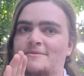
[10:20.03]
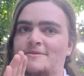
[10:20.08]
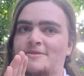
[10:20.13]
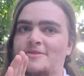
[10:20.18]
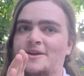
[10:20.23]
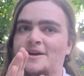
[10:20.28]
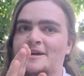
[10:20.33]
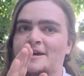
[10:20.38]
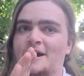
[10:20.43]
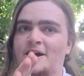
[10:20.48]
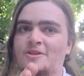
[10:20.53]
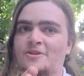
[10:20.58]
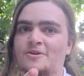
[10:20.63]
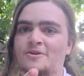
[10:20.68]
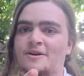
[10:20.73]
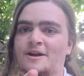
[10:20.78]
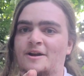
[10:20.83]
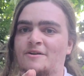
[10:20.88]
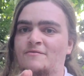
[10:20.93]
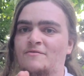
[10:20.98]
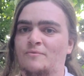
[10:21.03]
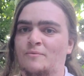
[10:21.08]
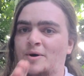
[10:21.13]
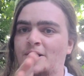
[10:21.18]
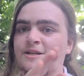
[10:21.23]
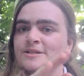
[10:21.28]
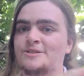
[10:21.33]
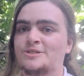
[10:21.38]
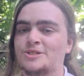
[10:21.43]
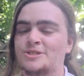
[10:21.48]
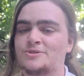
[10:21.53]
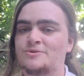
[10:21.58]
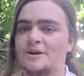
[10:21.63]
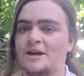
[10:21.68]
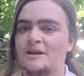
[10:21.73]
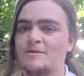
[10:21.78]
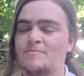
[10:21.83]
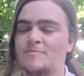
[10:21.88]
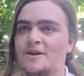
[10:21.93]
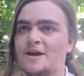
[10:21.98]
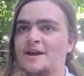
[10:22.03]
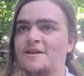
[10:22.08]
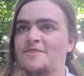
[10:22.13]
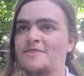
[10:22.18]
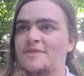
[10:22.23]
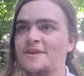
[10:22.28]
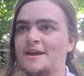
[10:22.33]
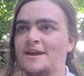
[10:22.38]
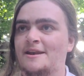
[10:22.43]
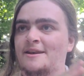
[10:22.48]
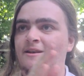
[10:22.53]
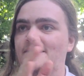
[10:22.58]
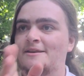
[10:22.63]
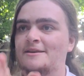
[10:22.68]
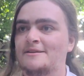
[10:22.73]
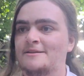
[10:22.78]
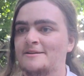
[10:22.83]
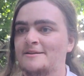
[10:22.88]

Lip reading: the color of one stripe, and then